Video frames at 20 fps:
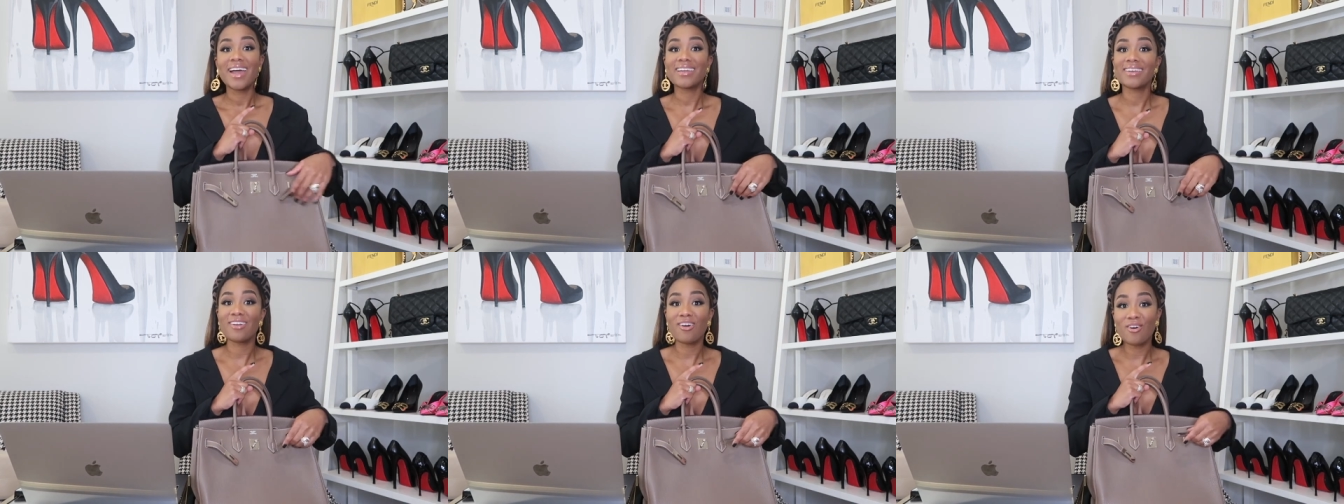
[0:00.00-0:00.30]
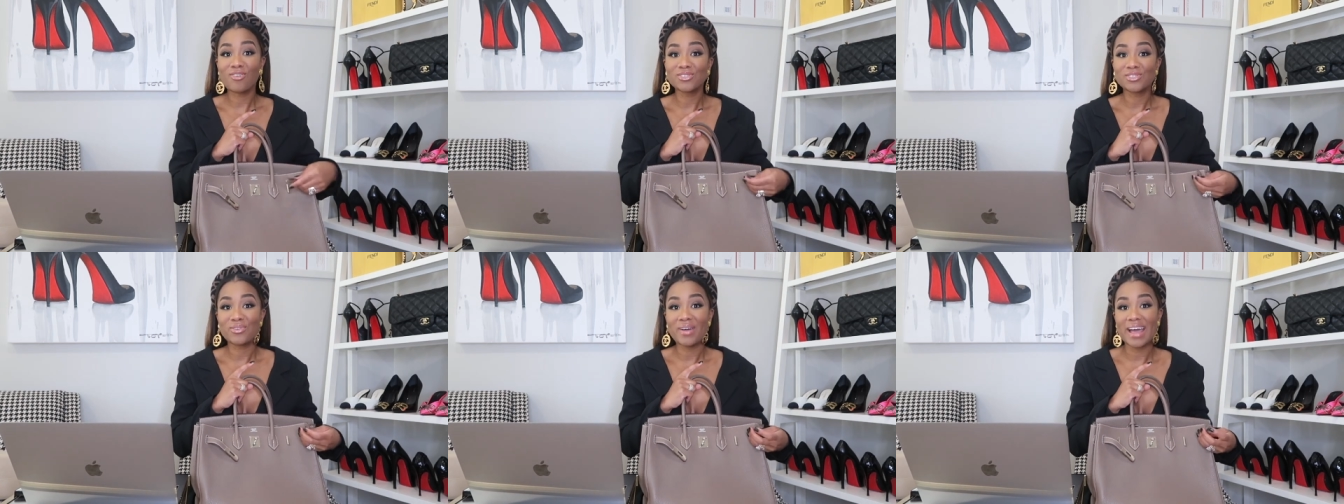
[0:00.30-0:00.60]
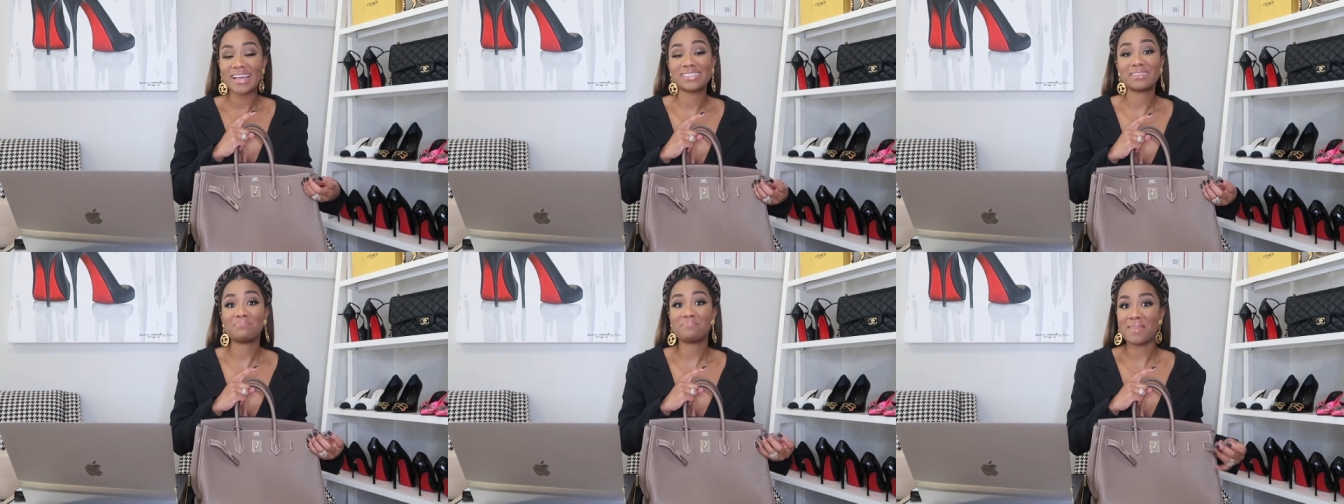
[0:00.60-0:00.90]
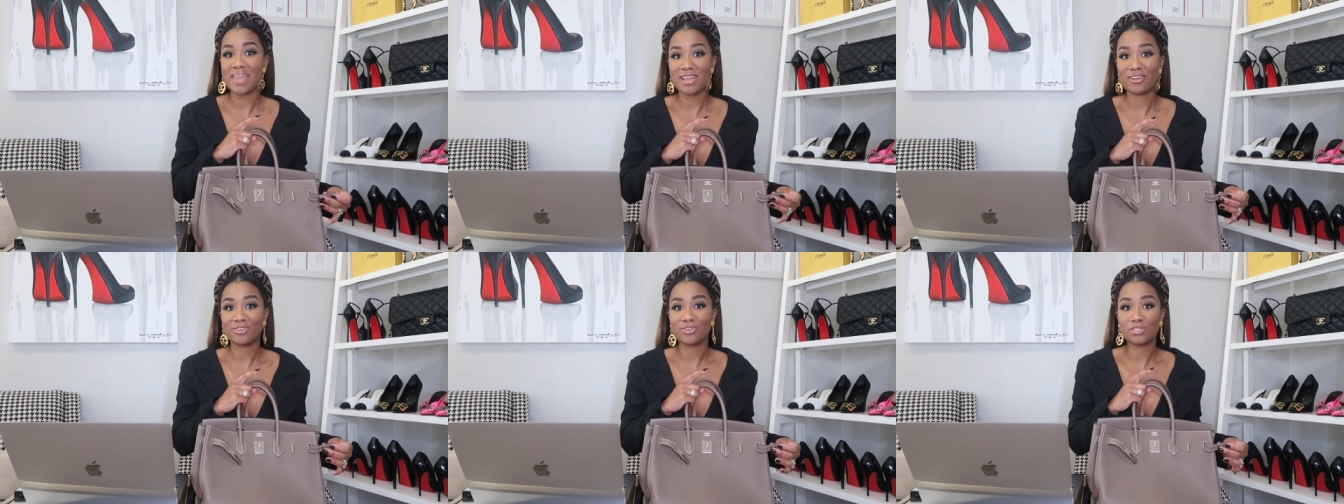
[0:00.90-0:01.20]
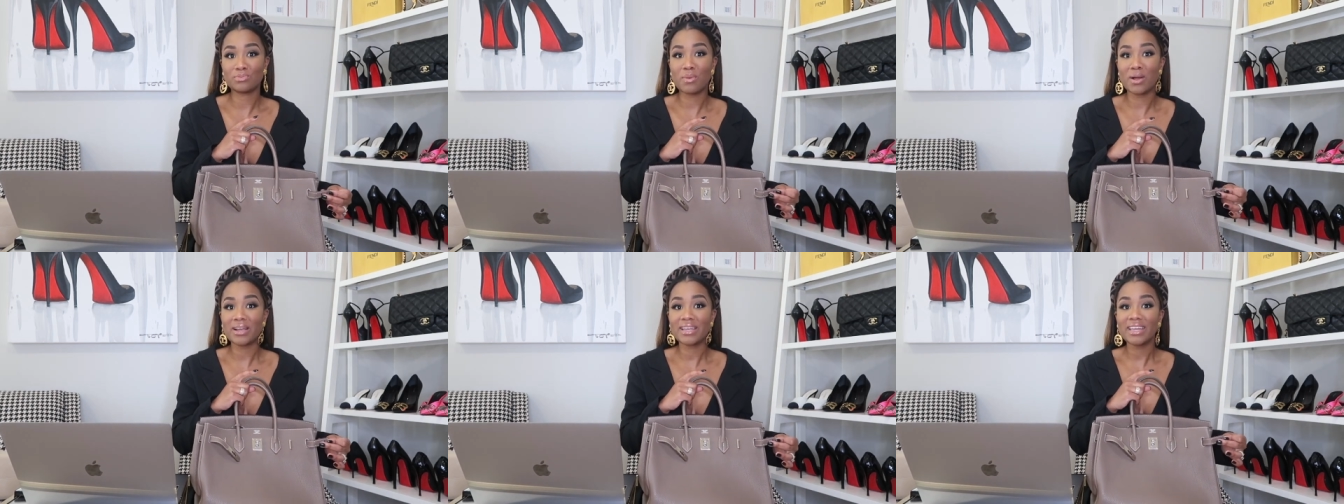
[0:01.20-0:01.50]
And it also has a
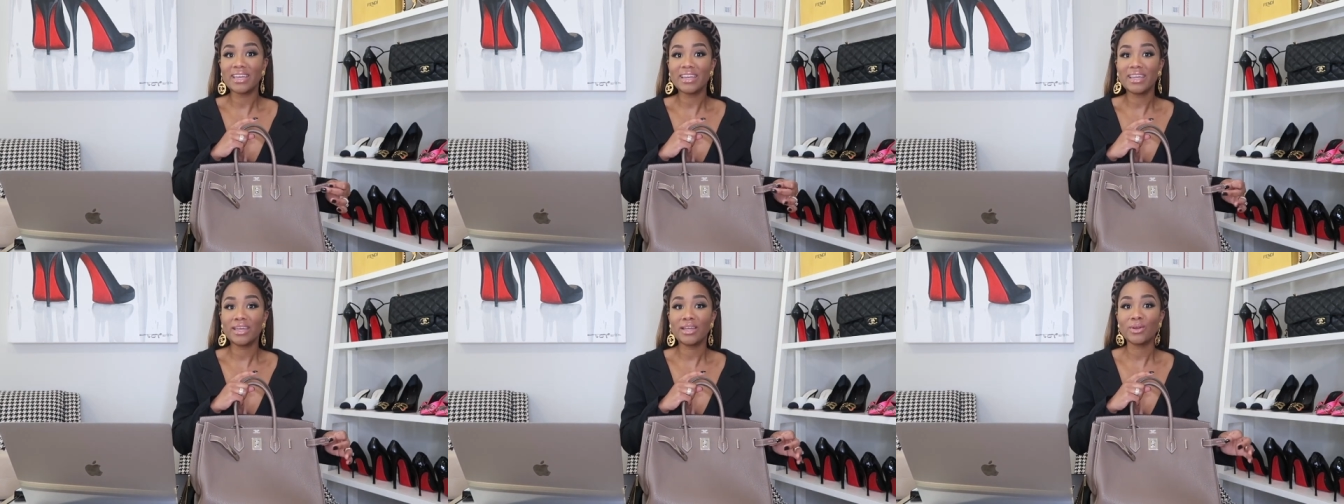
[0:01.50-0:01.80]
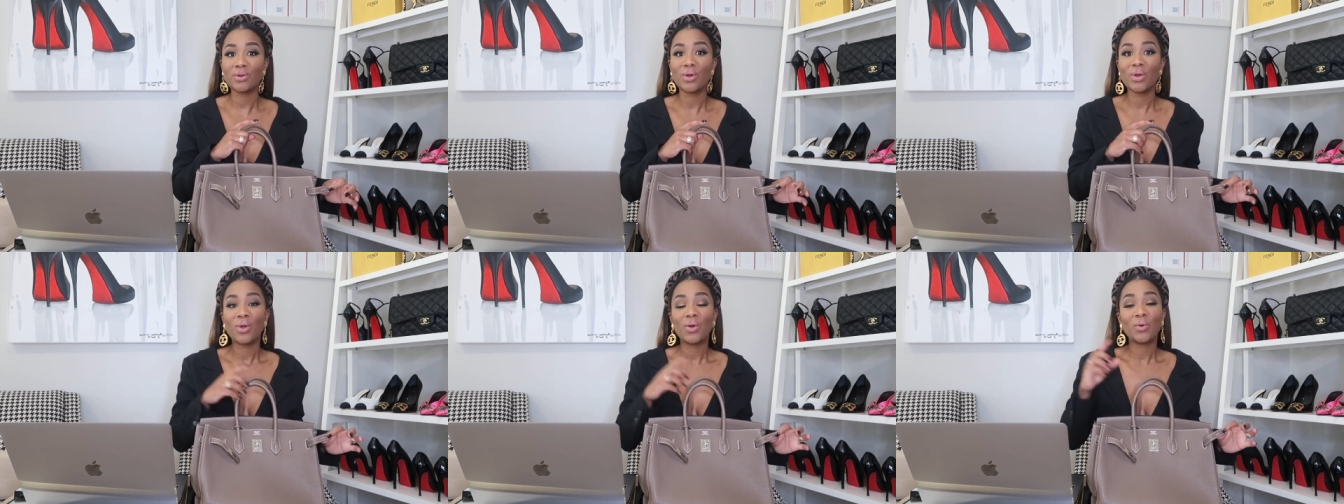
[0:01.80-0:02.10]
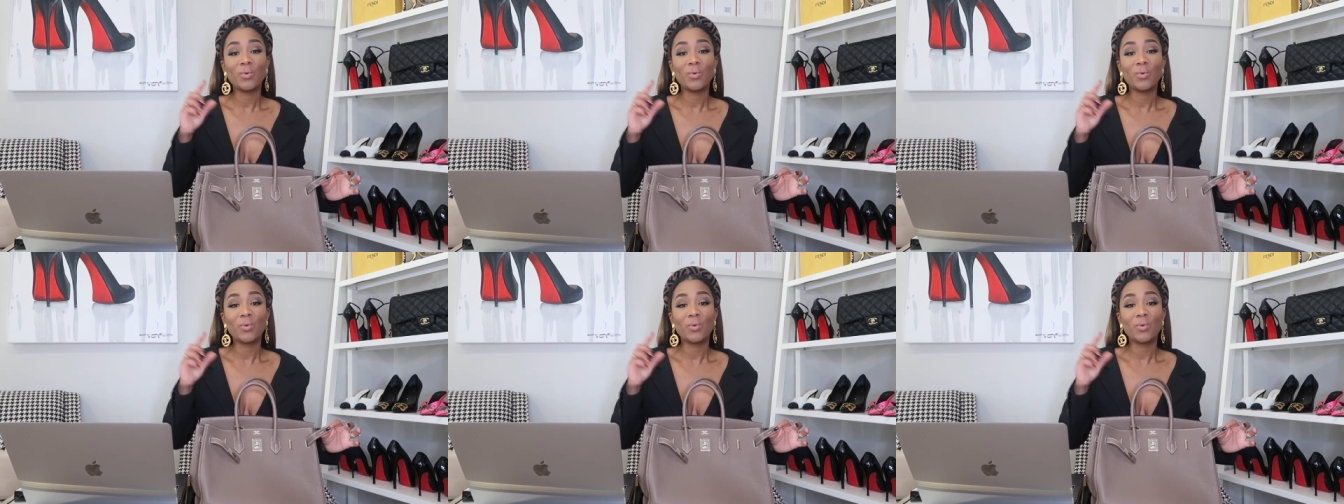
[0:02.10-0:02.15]
maker's mark in it,